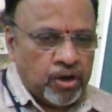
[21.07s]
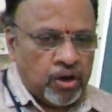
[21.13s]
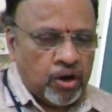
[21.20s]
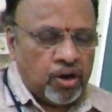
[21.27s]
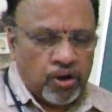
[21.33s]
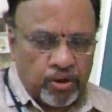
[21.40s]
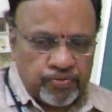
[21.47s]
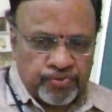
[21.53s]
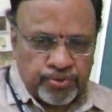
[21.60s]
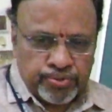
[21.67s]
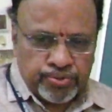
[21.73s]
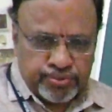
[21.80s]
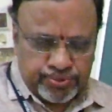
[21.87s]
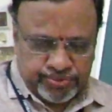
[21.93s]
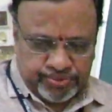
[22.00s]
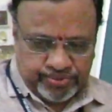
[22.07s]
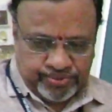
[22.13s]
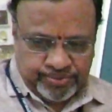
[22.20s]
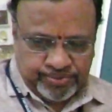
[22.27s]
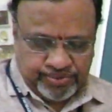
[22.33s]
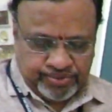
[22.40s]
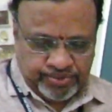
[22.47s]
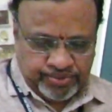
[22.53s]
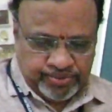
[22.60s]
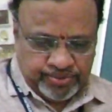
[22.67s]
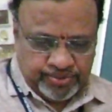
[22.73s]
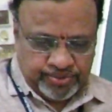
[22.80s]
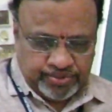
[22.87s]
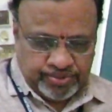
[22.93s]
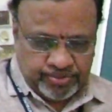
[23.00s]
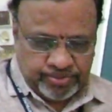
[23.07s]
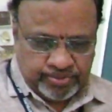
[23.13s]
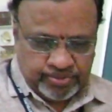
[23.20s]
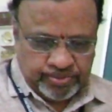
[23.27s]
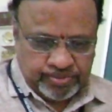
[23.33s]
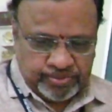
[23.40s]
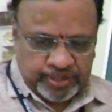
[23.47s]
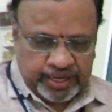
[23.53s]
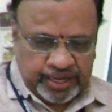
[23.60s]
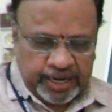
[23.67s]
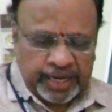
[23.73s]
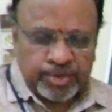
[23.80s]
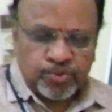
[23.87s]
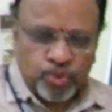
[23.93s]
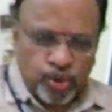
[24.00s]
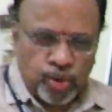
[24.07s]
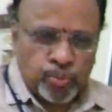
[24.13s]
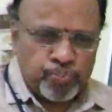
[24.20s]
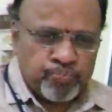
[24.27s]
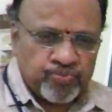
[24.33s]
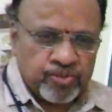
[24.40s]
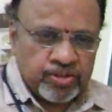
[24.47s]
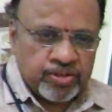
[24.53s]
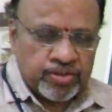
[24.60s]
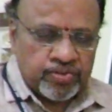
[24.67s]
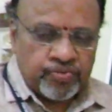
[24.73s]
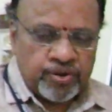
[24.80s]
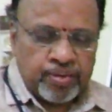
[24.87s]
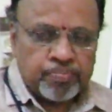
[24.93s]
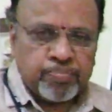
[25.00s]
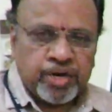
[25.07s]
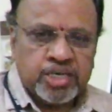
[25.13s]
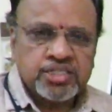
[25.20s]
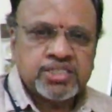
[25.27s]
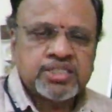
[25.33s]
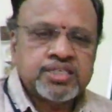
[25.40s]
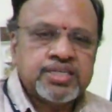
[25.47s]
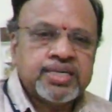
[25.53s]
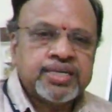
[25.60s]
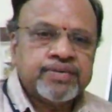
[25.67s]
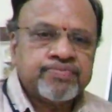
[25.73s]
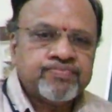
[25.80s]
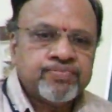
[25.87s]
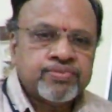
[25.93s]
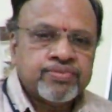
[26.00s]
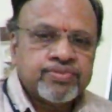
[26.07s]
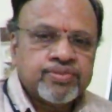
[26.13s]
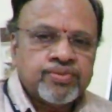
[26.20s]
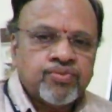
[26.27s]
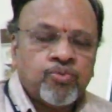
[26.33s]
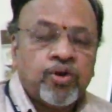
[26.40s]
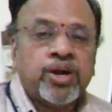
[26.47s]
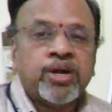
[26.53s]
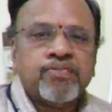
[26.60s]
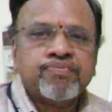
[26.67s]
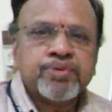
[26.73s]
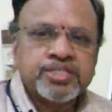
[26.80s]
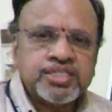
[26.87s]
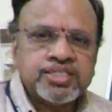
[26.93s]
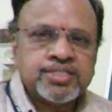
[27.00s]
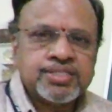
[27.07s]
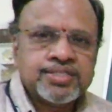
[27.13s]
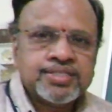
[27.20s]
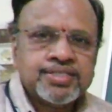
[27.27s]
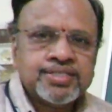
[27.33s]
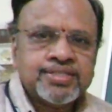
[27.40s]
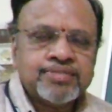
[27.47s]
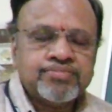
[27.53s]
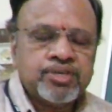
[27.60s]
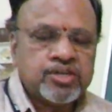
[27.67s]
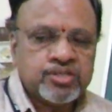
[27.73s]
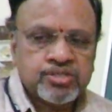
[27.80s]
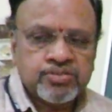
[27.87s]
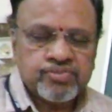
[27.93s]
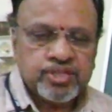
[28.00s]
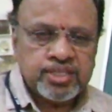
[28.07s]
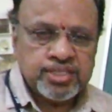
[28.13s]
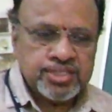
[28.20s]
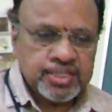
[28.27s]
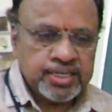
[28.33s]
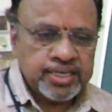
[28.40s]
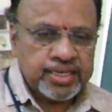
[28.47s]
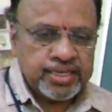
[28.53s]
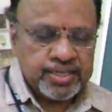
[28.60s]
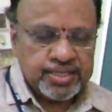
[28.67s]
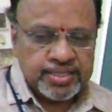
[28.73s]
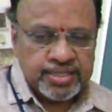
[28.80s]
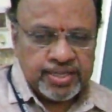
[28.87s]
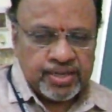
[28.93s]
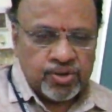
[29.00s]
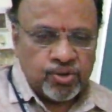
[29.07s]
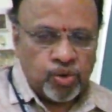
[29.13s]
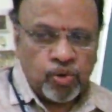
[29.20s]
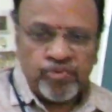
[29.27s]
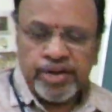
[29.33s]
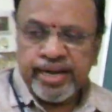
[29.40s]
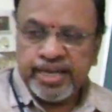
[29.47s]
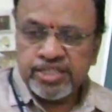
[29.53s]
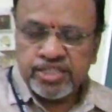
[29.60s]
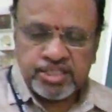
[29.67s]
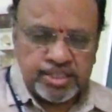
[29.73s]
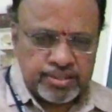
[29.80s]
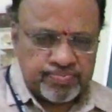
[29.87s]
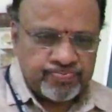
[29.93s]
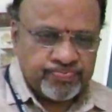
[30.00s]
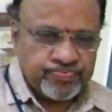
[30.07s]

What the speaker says: All of you were at home from past 1.5 months because of this COVID-19,